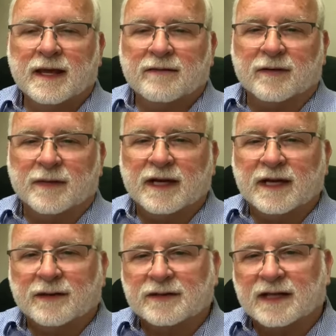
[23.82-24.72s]
For many
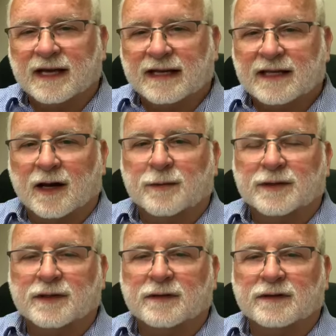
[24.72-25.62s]
years, I had the
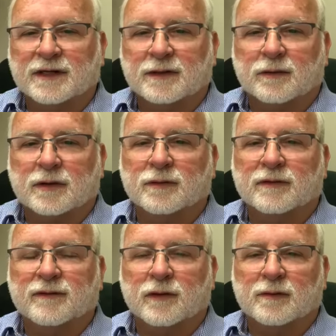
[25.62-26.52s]
opportunity to work
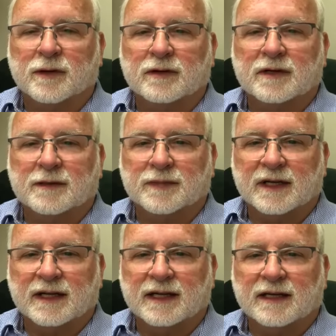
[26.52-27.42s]
with Ford Motor
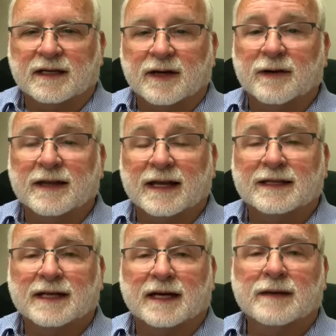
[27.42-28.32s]
Company, and during
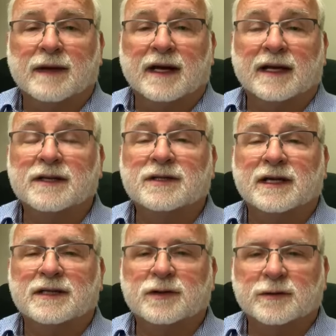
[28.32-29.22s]
that time, I had a
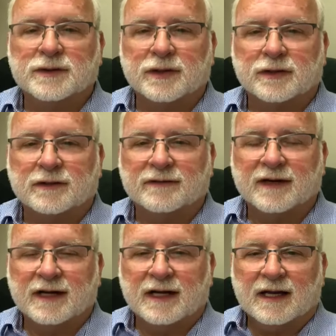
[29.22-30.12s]
chance to observe
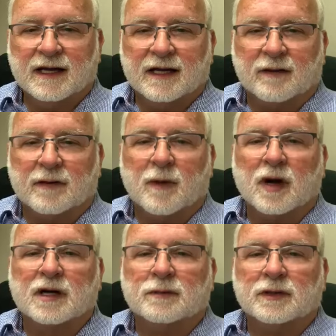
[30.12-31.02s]
a
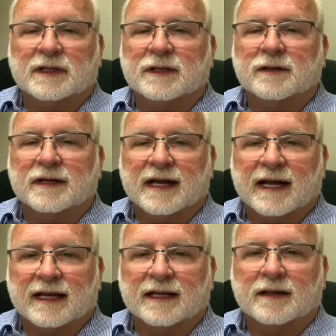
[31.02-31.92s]
remarkable leader in
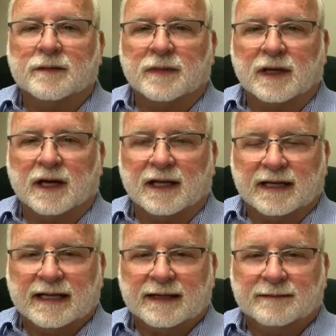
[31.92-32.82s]
Alan Mulally.